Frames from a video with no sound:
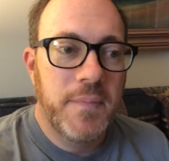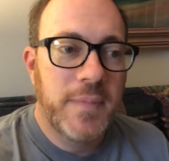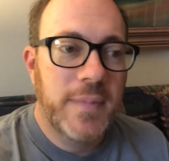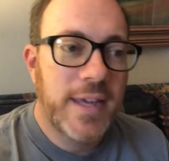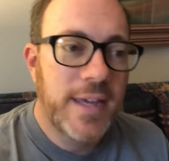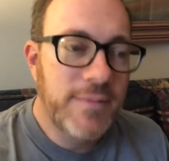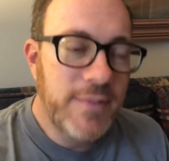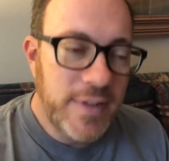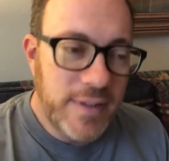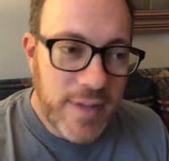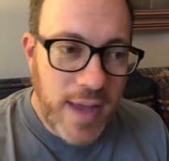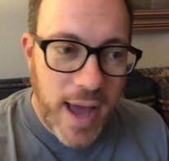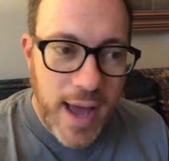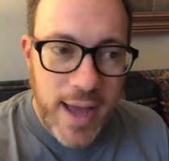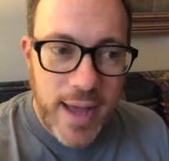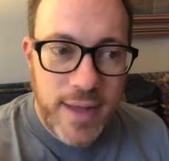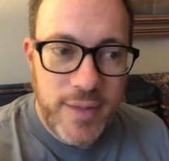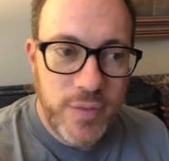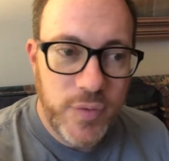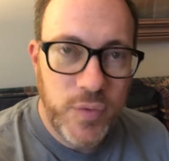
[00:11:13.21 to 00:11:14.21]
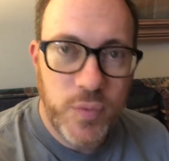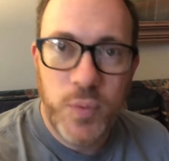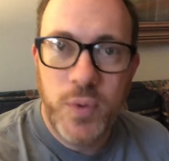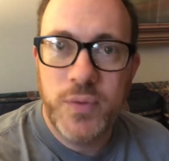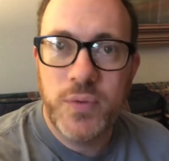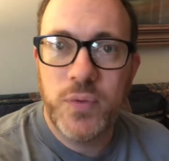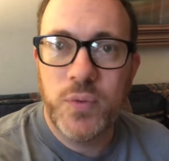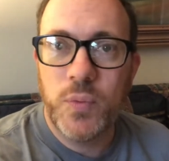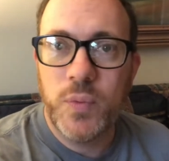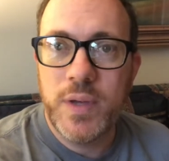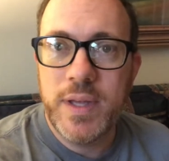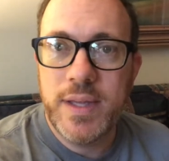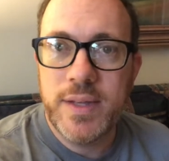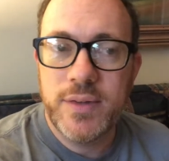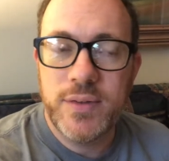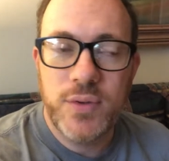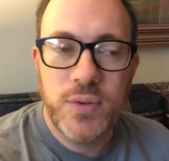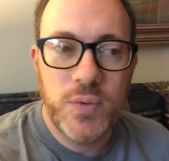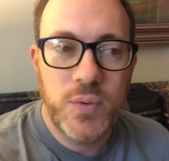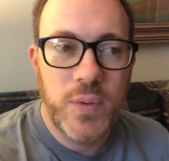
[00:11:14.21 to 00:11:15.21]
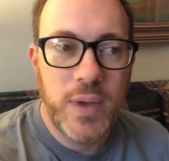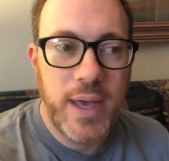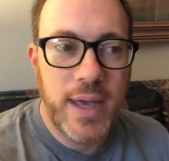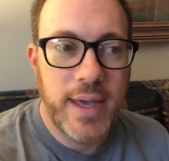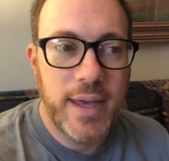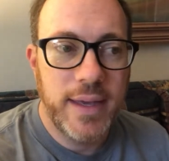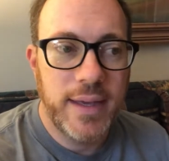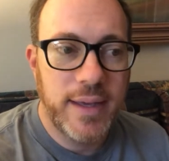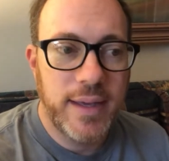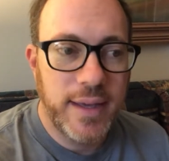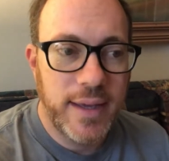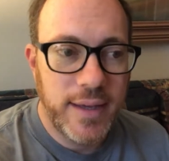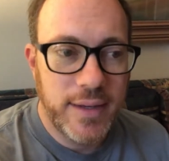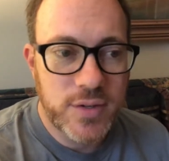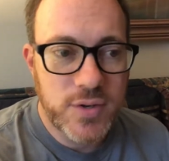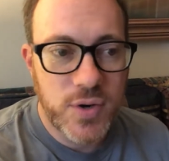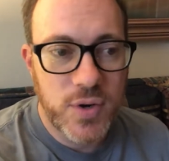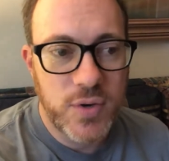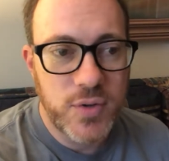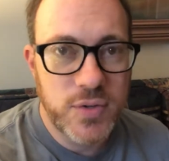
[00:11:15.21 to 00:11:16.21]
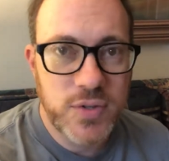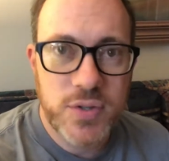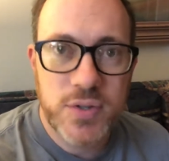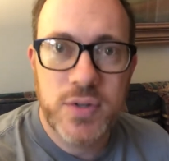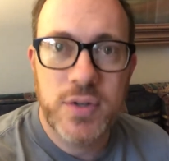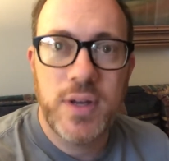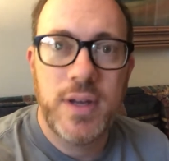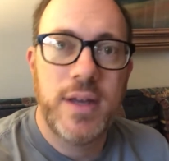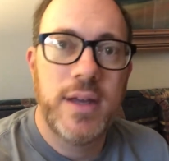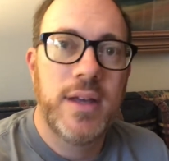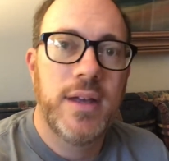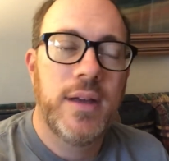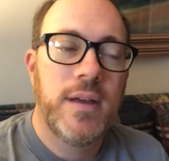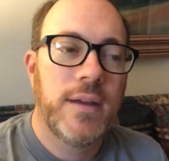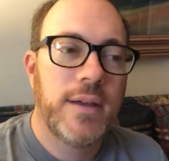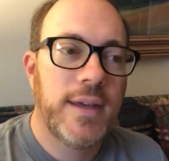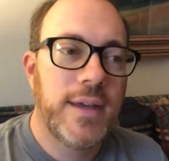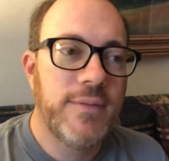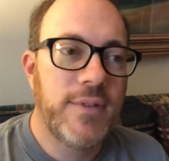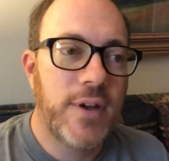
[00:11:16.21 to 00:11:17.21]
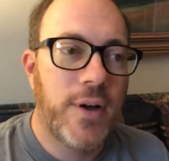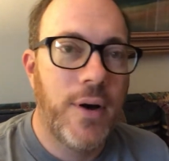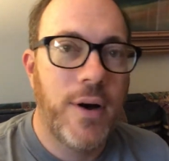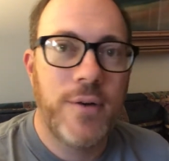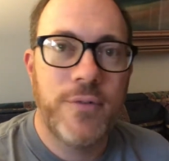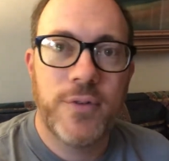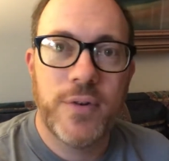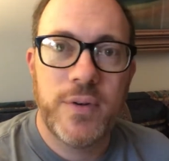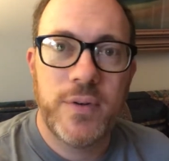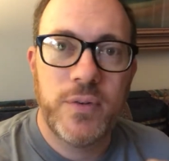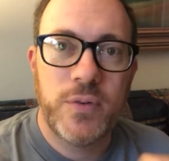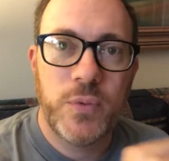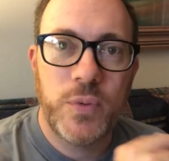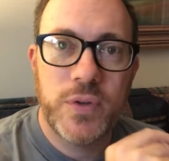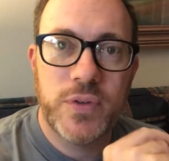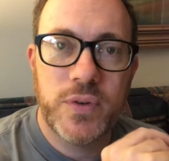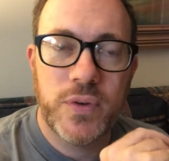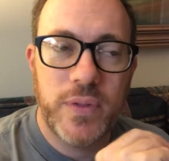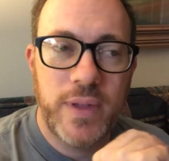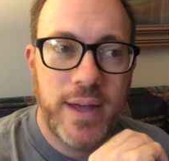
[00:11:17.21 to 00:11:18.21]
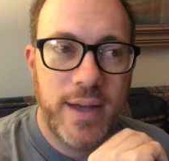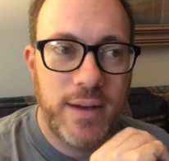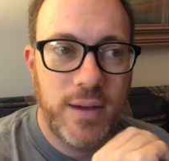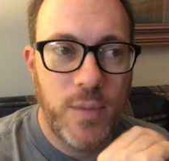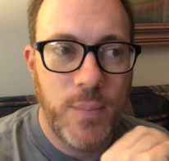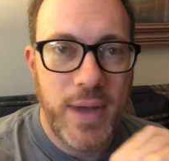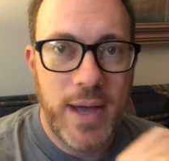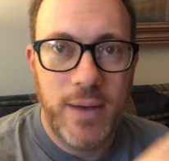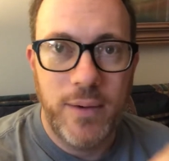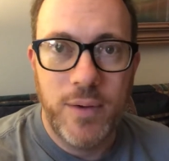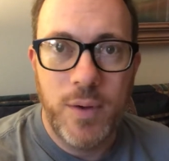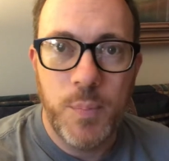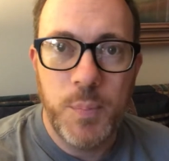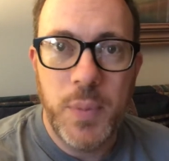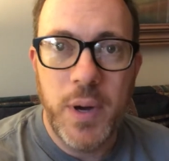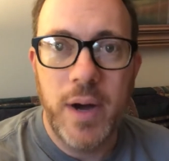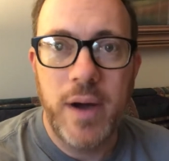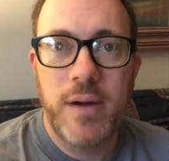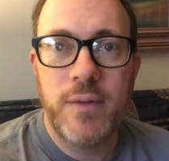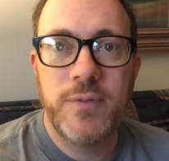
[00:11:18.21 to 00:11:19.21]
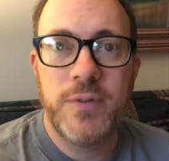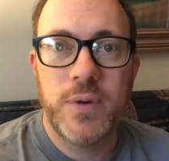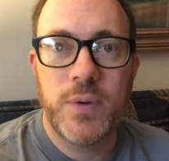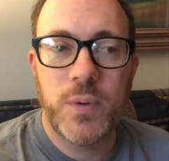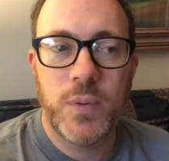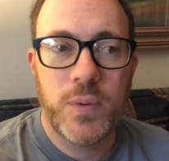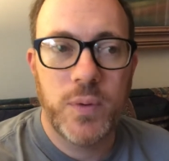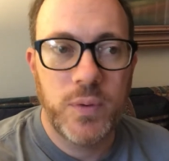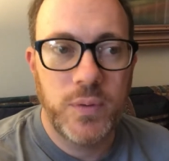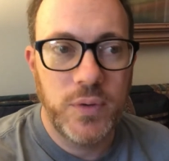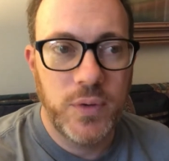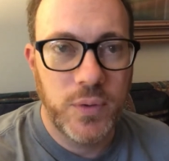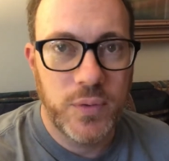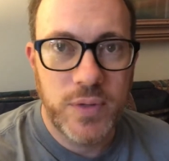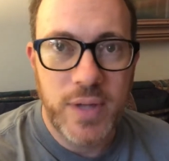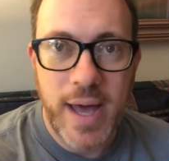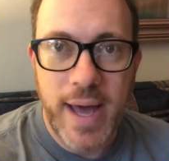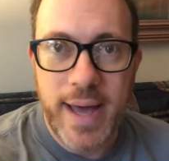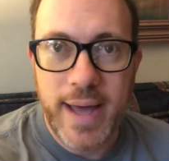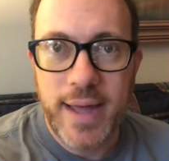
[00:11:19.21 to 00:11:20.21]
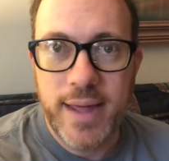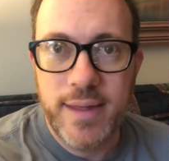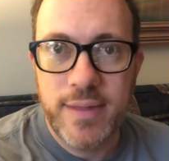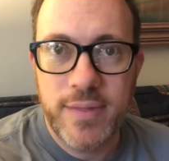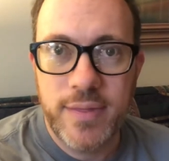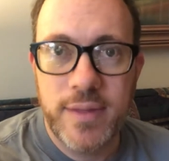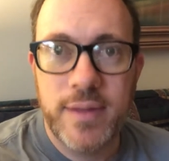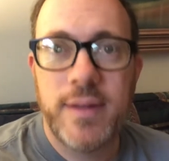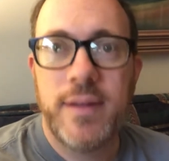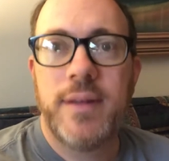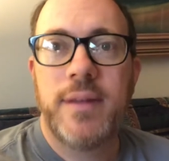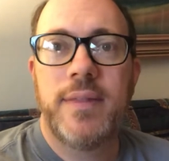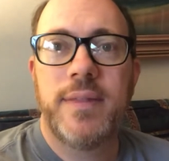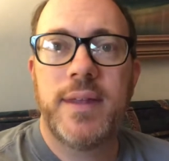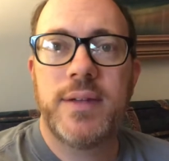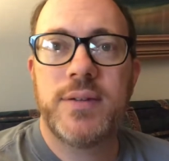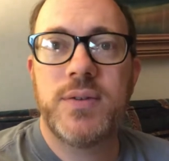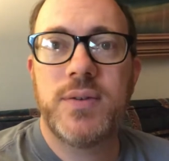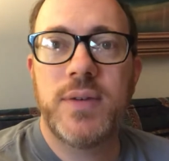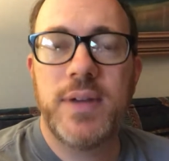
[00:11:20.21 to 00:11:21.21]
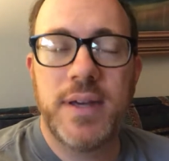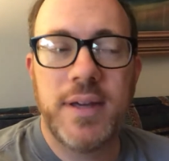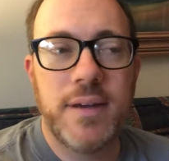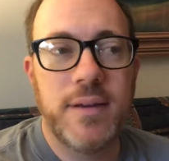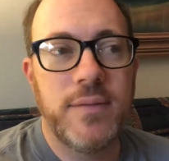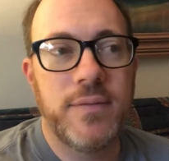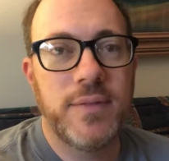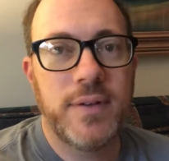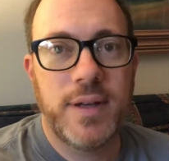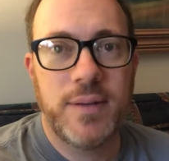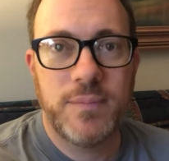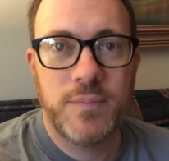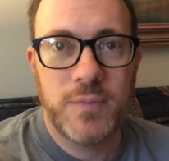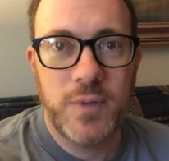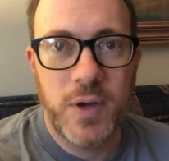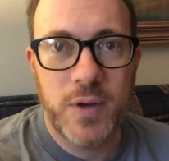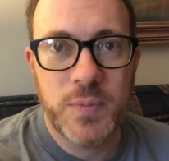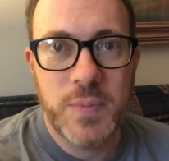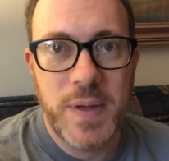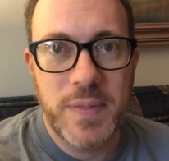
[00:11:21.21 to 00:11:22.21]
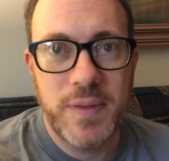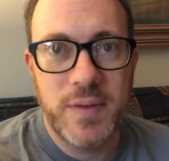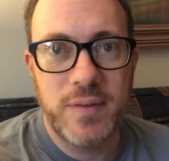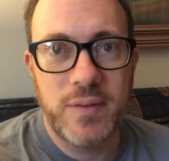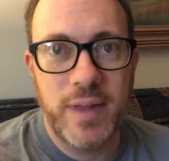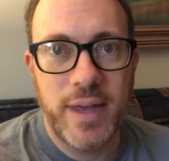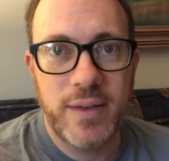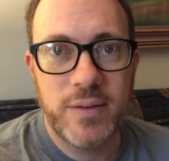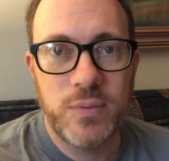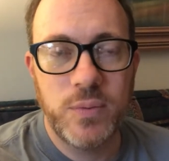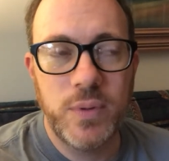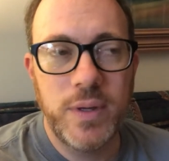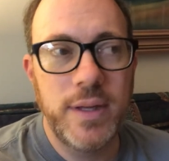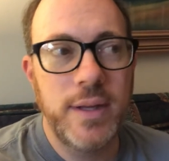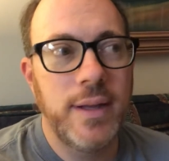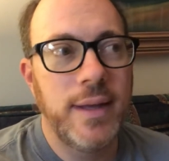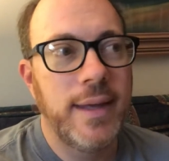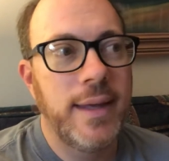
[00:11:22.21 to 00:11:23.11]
Giving tithes once a week to a church, giving offerings, which are that amount above your tithes that you give, and I talked about this last week.